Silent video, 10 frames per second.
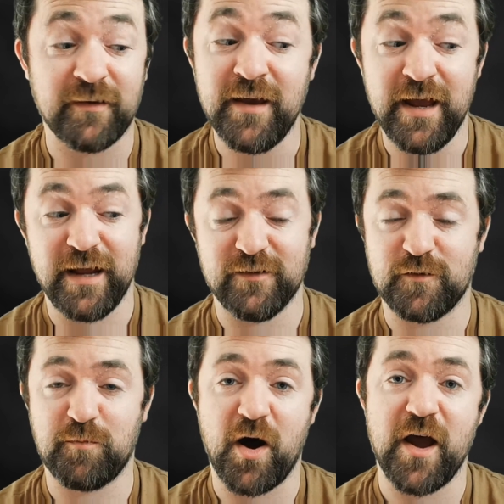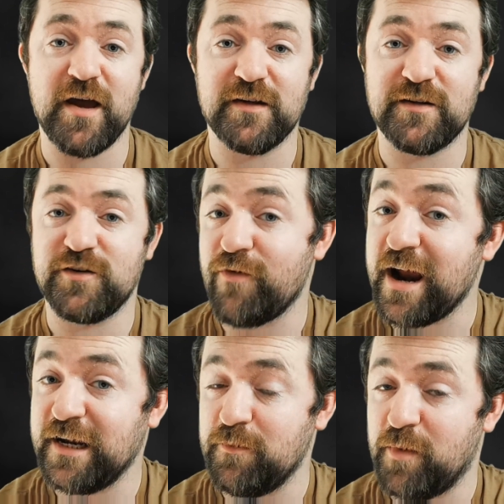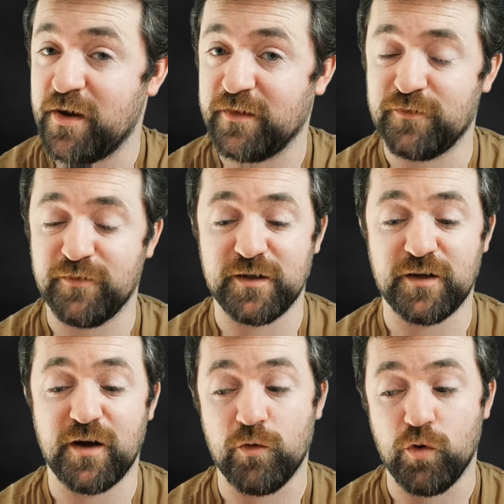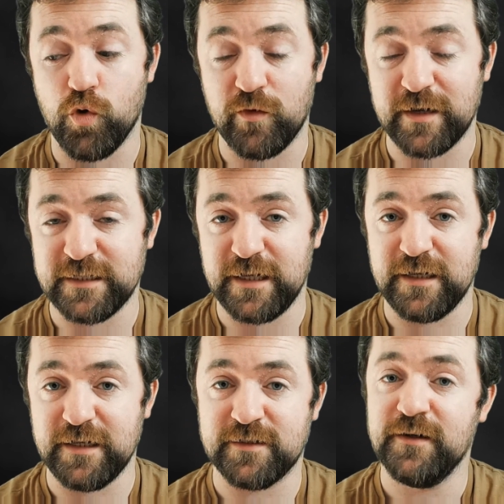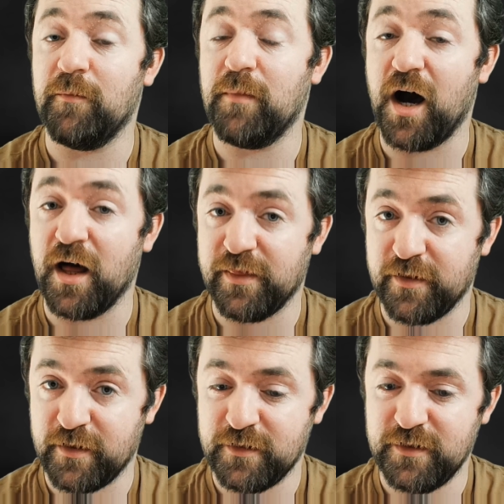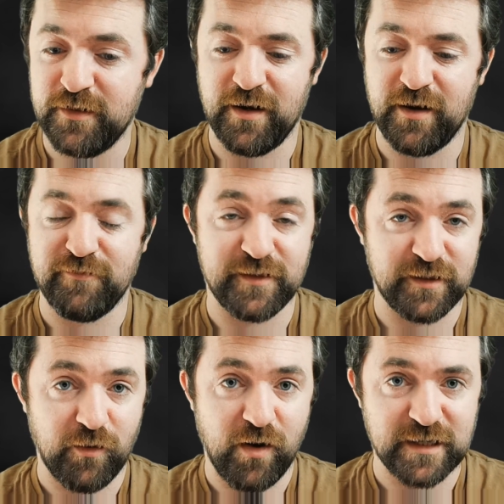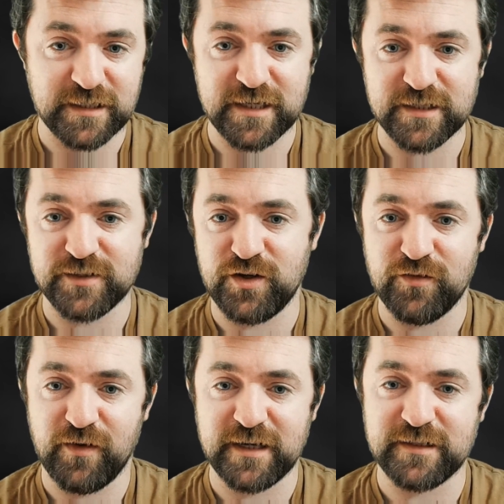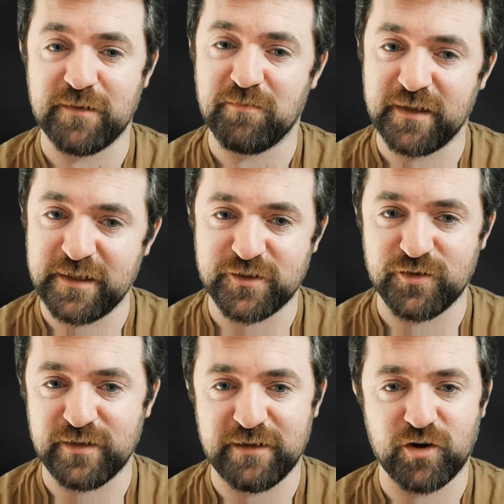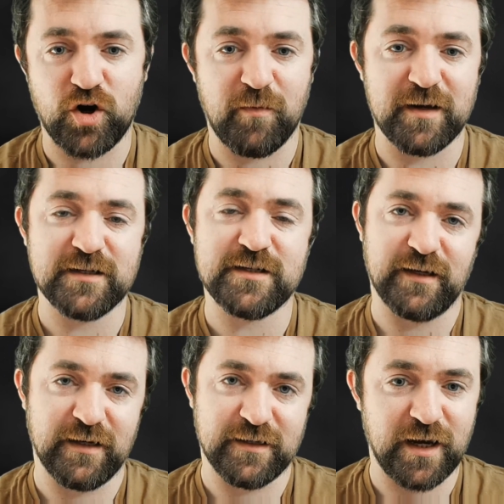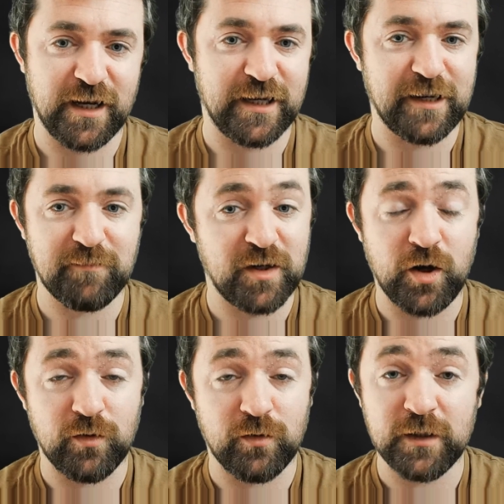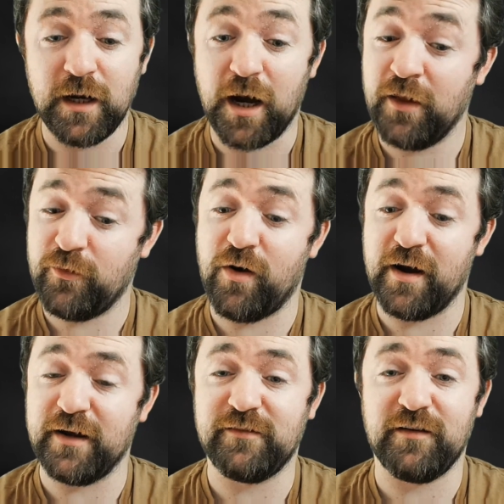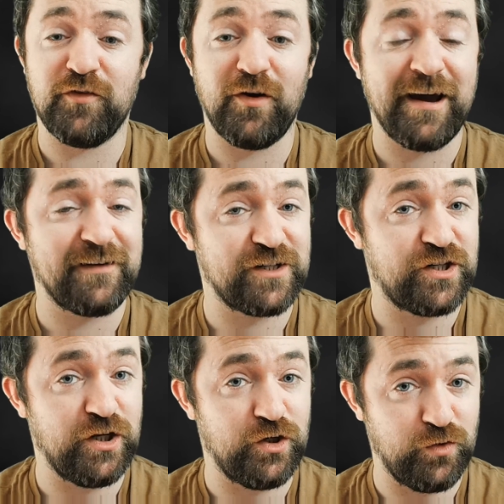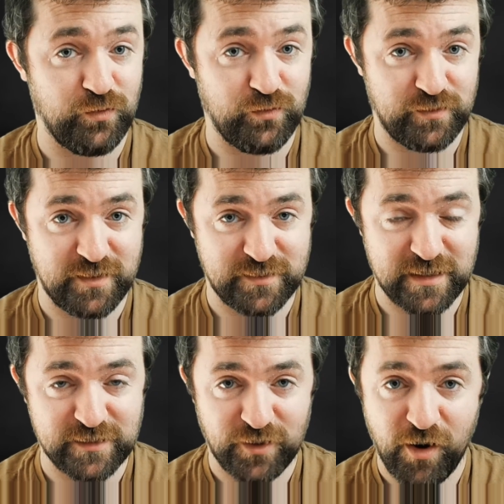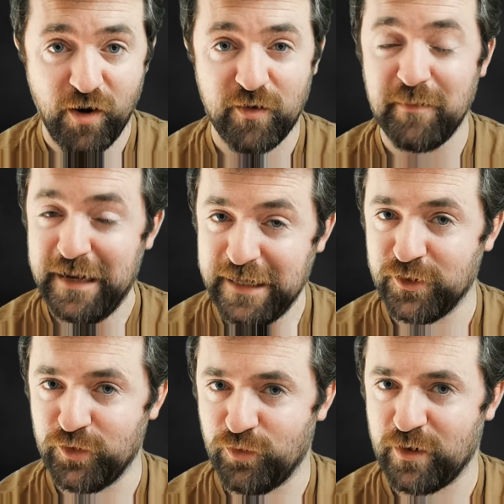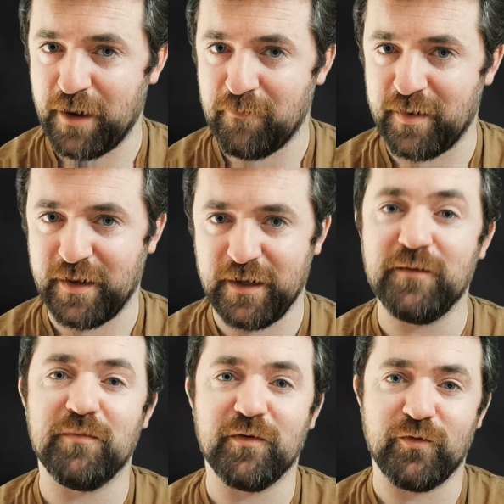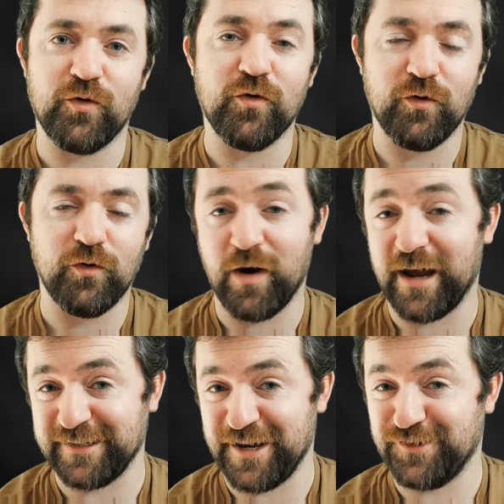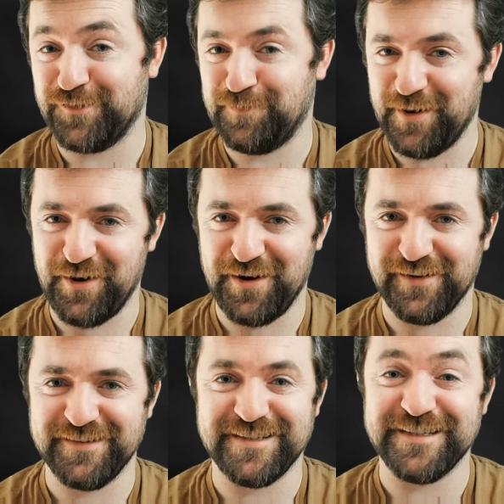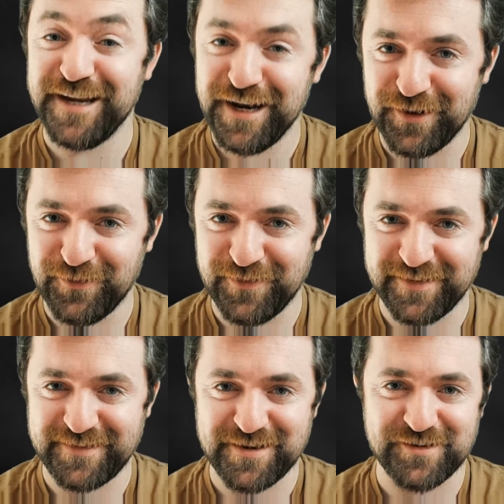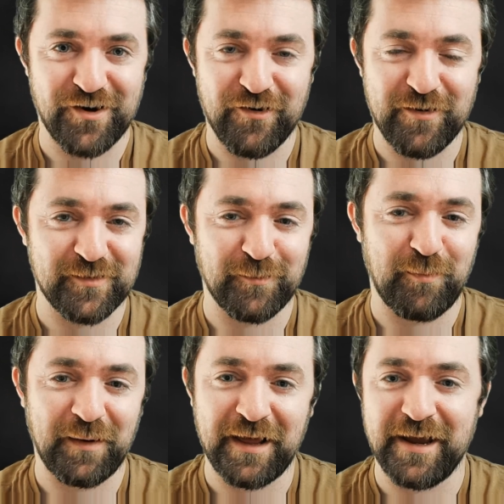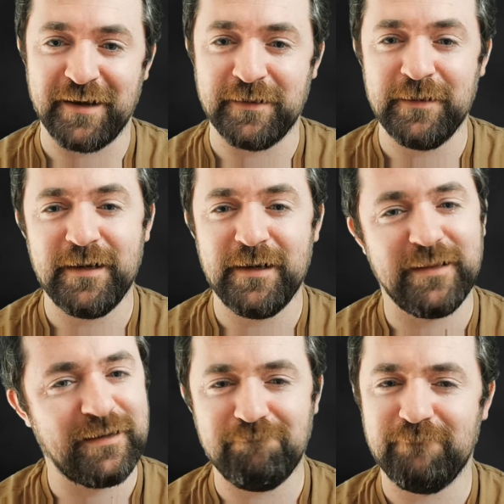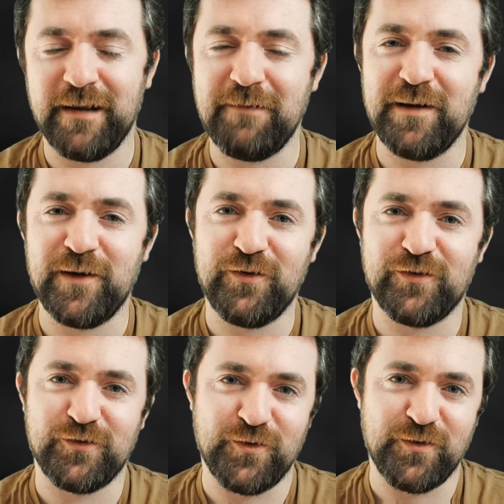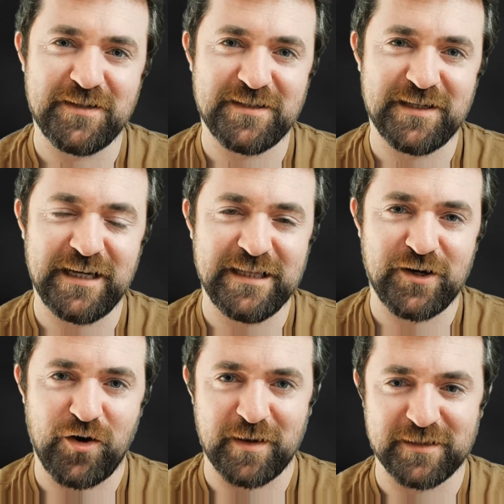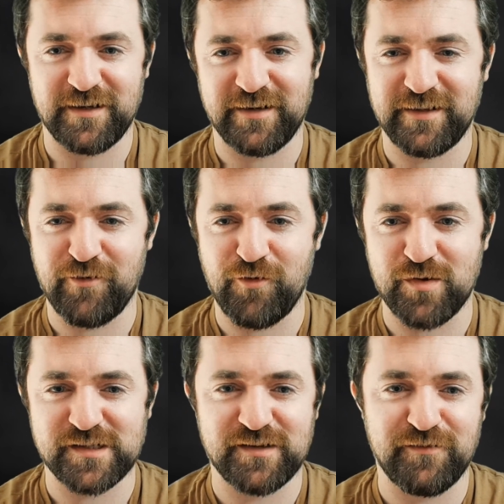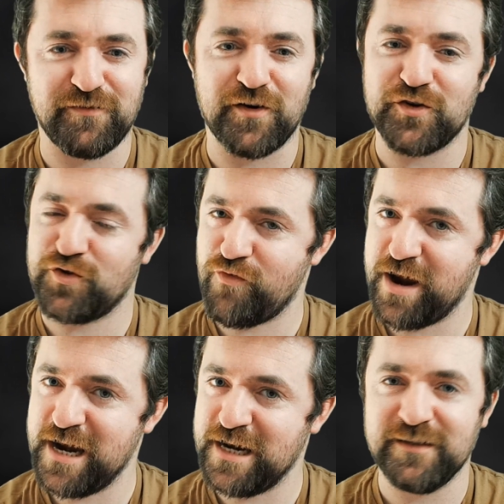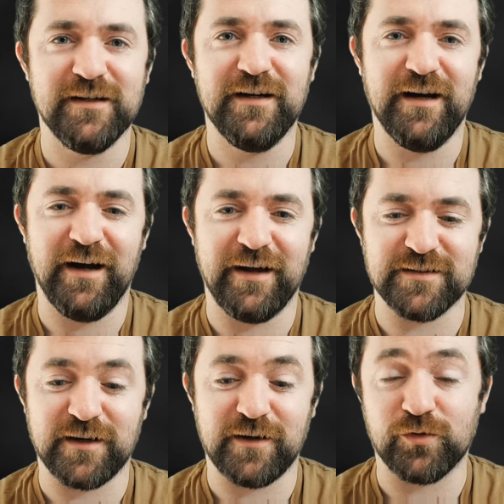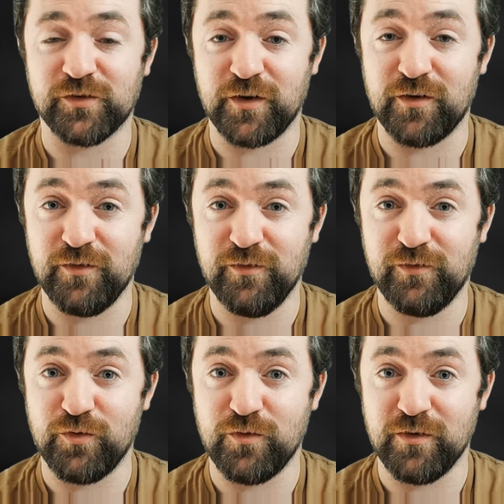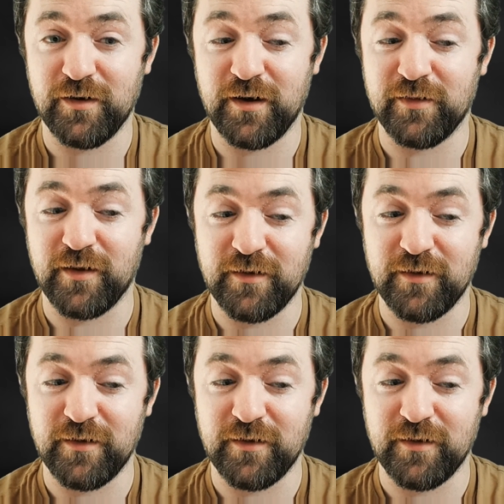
inspired directly by this video or indeed other video ideas that you've had, then please do leave a comment and let me know. Otherwise, if you have actually used the Zhentarim in your campaign before, or had experience dealing with the Zhentarim as a player, then let me know your stories in the comments. They're always fun to read, and also for other